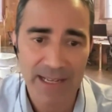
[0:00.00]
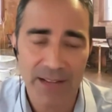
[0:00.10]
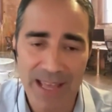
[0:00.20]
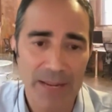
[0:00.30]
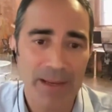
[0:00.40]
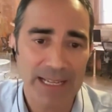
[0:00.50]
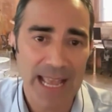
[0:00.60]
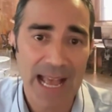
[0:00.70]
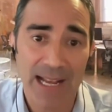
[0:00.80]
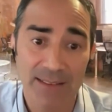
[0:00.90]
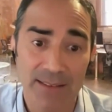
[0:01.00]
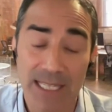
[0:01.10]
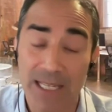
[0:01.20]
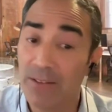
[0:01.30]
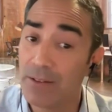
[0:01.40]
if anybody has
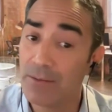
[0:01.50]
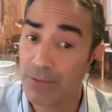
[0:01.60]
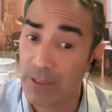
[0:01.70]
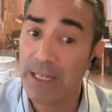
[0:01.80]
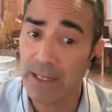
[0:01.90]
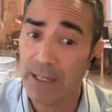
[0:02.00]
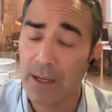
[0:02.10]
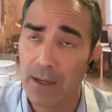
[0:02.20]
even the free